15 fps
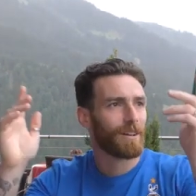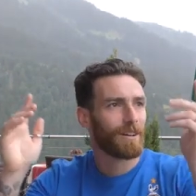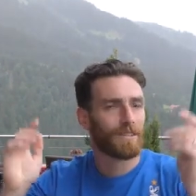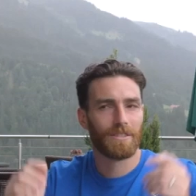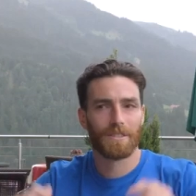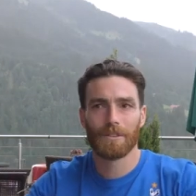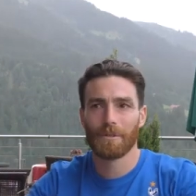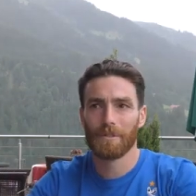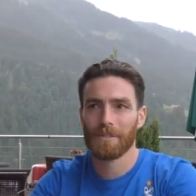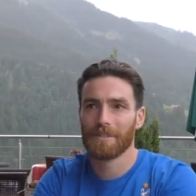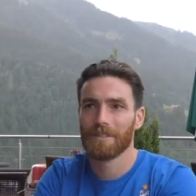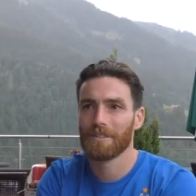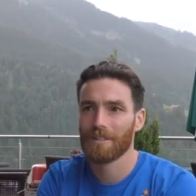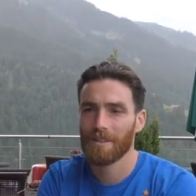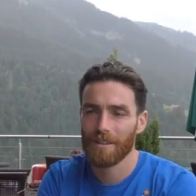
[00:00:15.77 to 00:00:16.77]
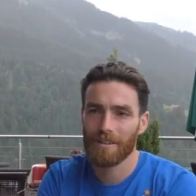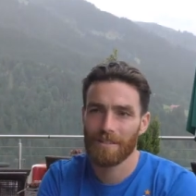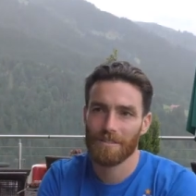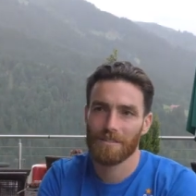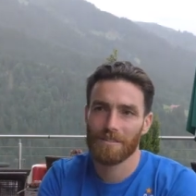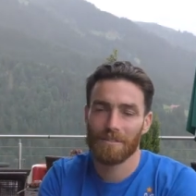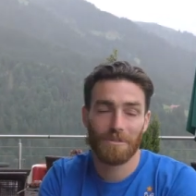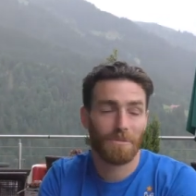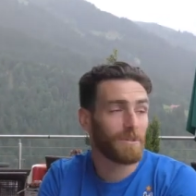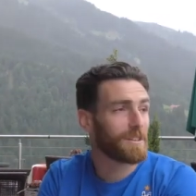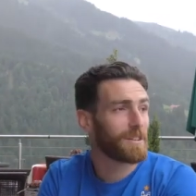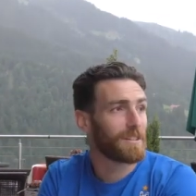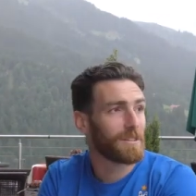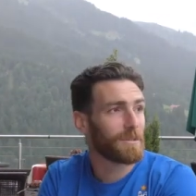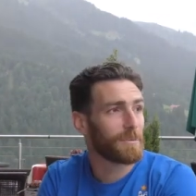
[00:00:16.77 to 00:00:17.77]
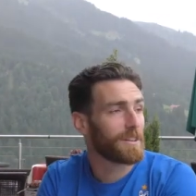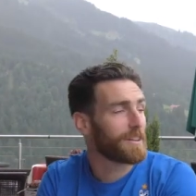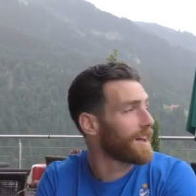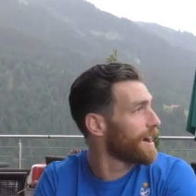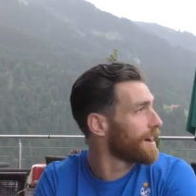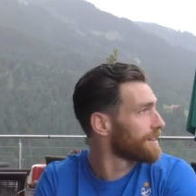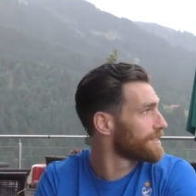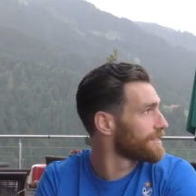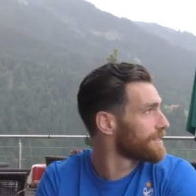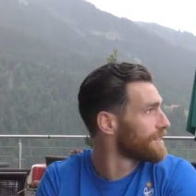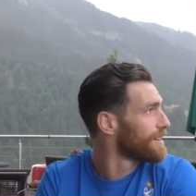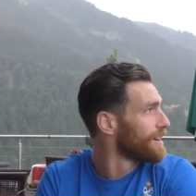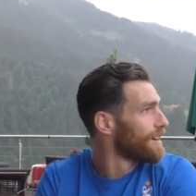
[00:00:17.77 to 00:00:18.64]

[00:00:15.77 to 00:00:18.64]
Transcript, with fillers: scenery is uh, really, really nice.